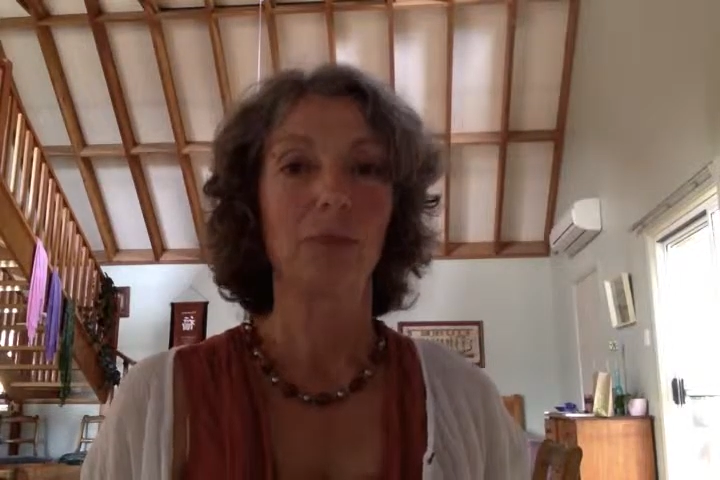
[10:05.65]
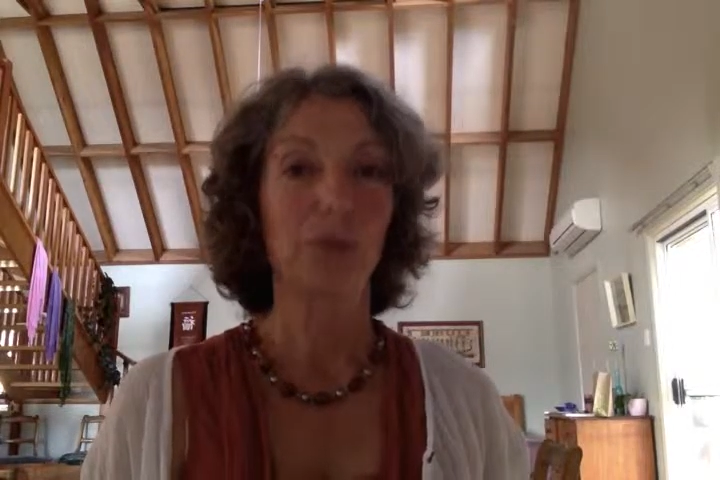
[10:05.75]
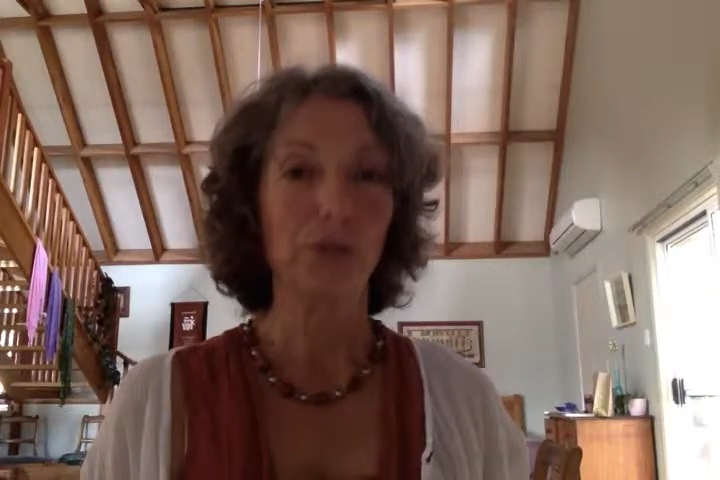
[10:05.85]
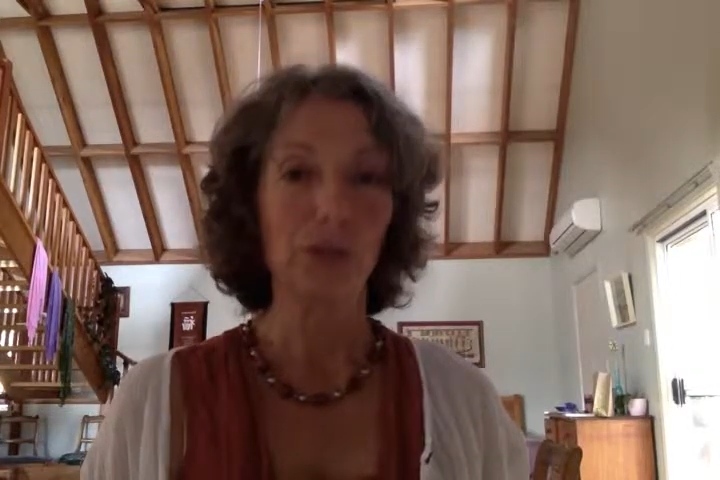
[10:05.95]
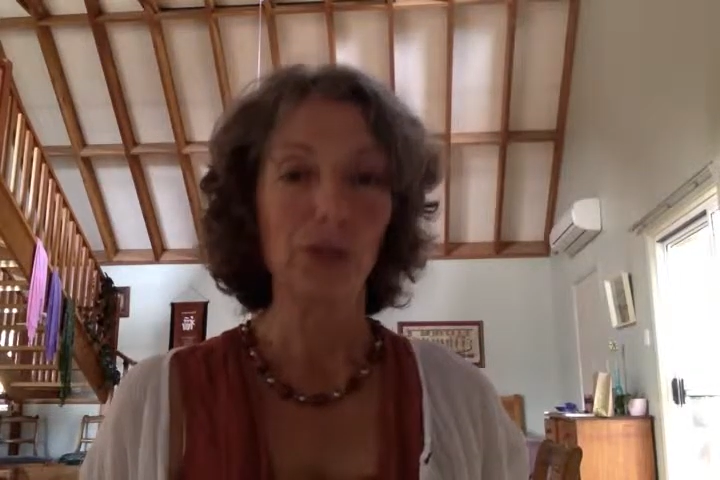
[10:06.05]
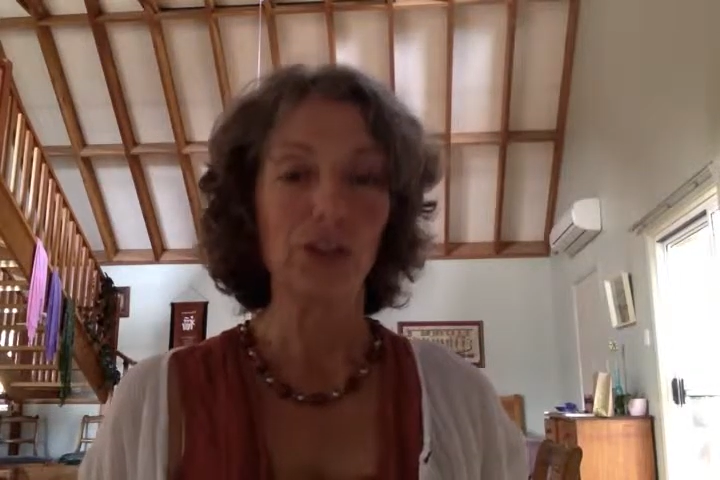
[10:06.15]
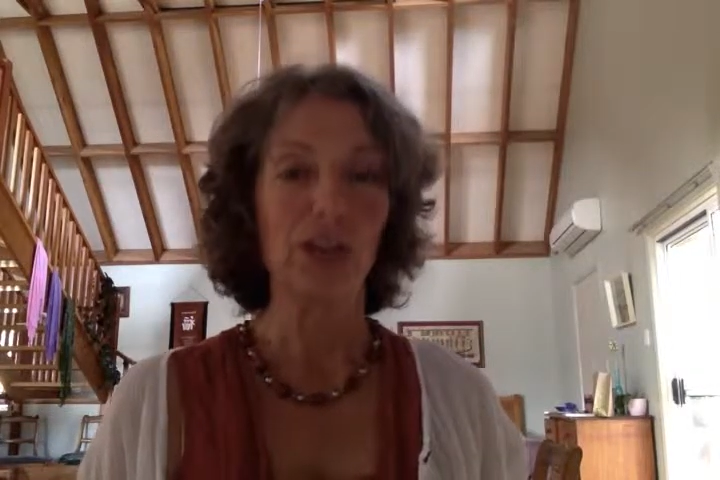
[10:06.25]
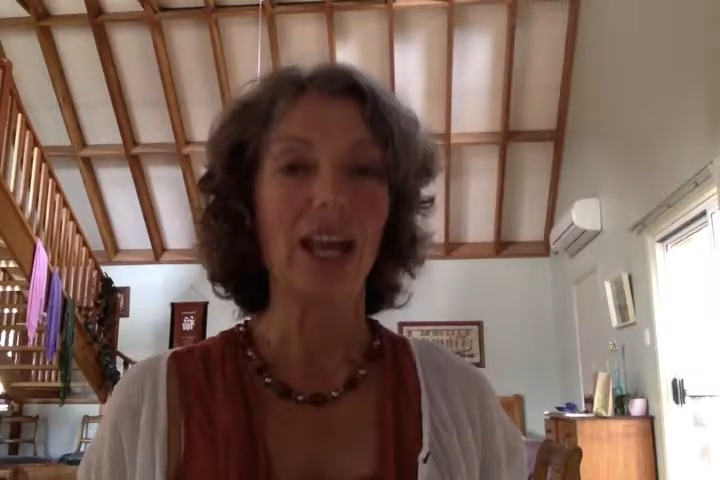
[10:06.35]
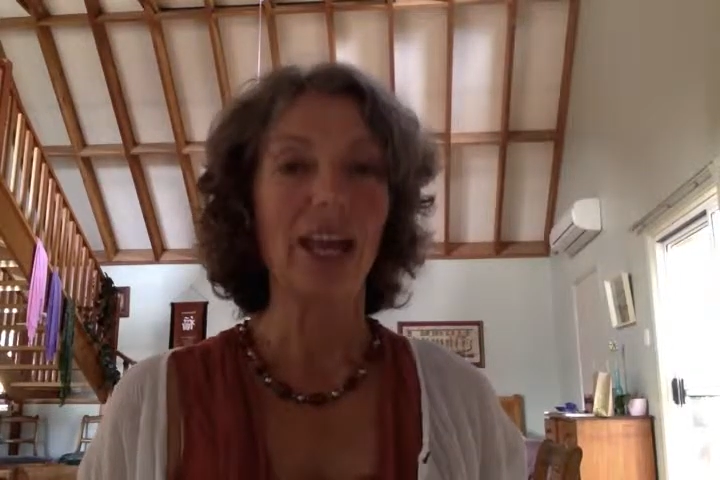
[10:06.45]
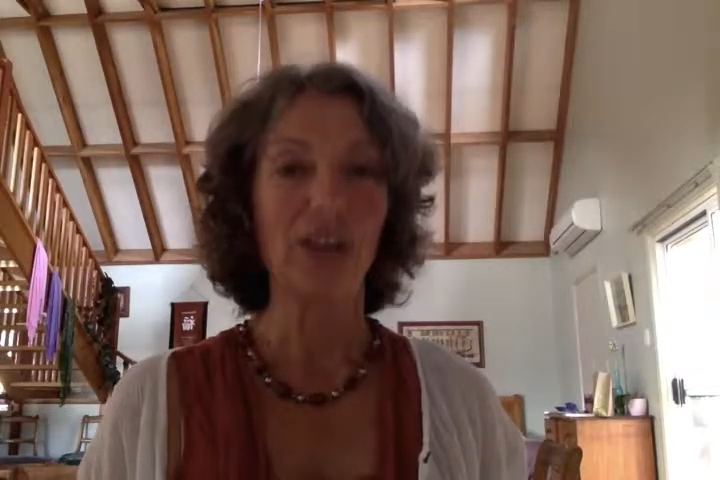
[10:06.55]
Research
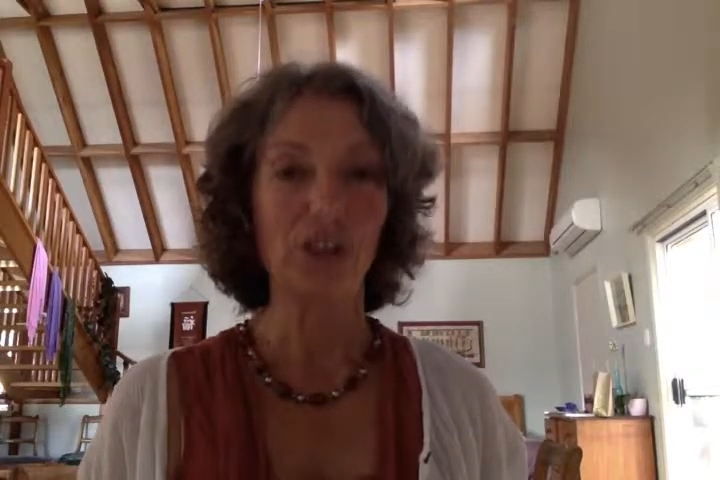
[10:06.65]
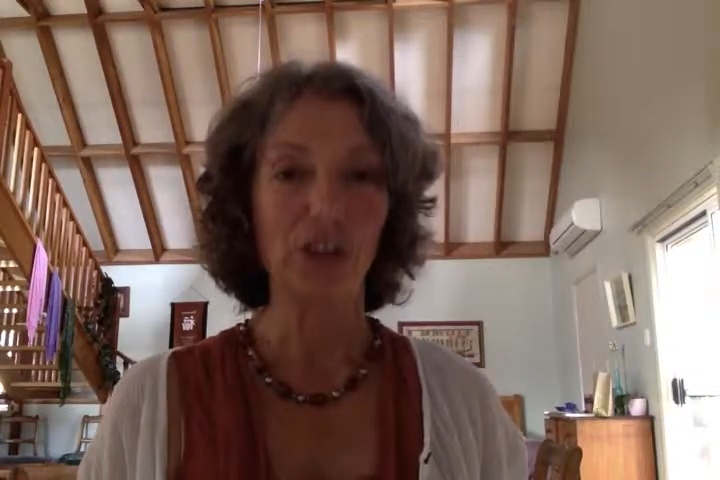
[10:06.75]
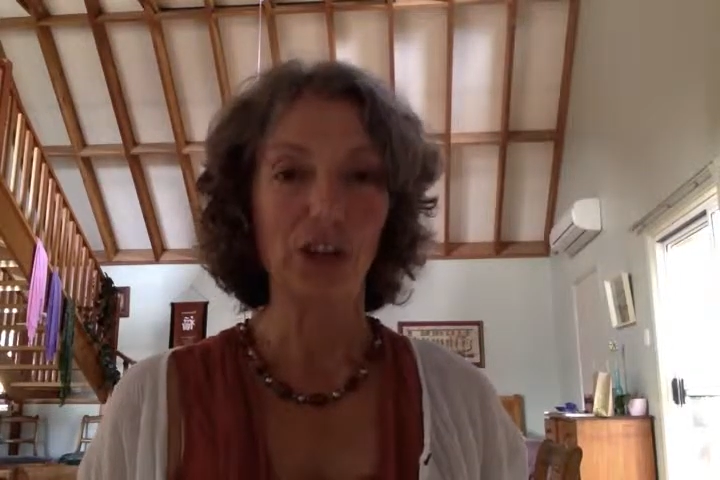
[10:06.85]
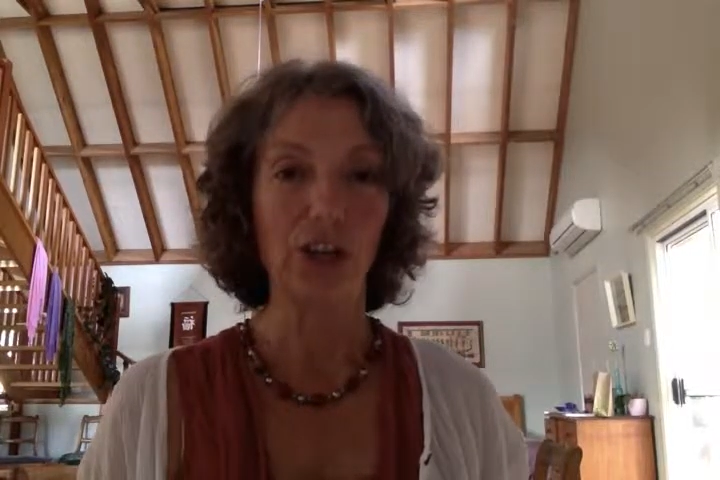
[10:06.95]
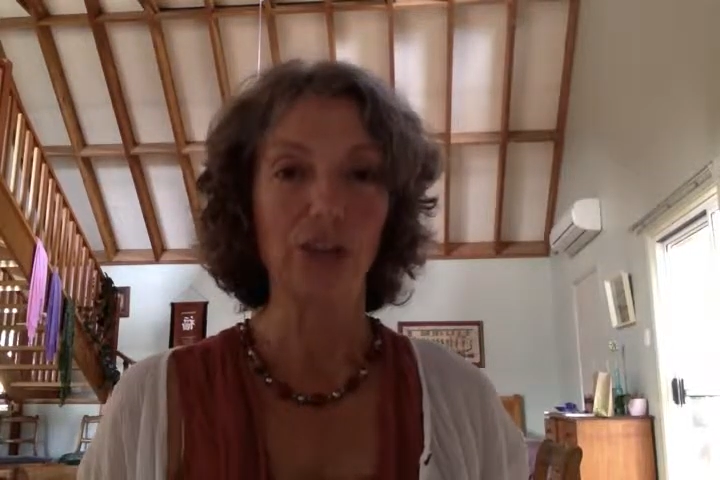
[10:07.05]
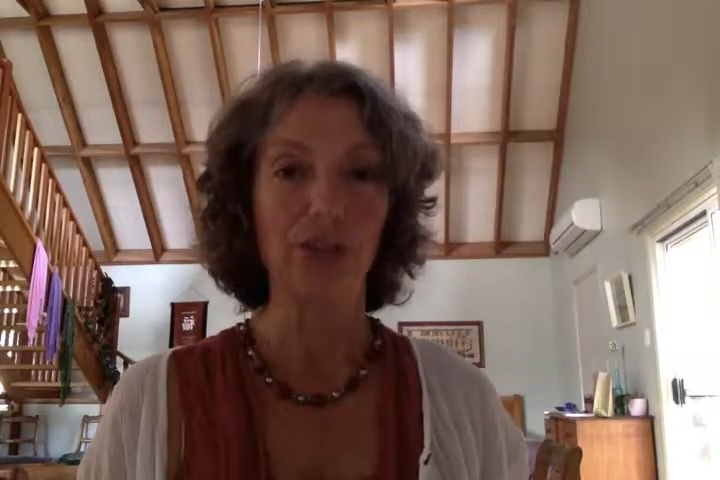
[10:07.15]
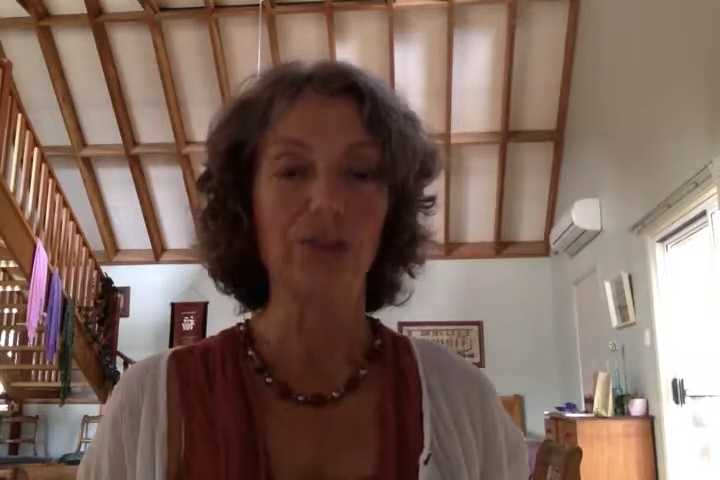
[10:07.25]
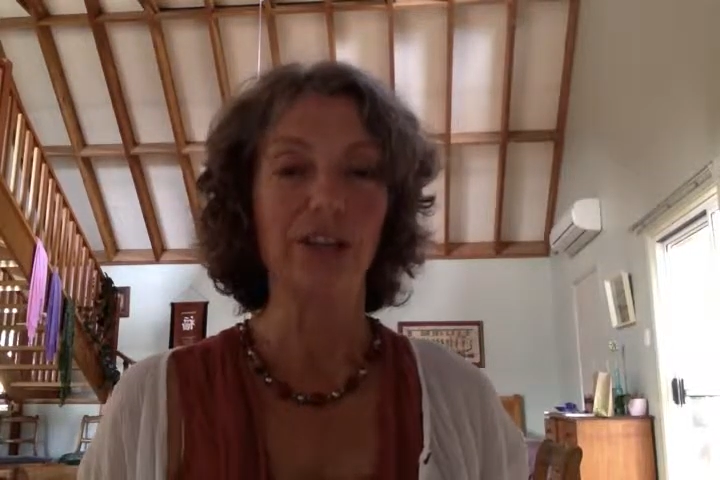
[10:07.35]
has shown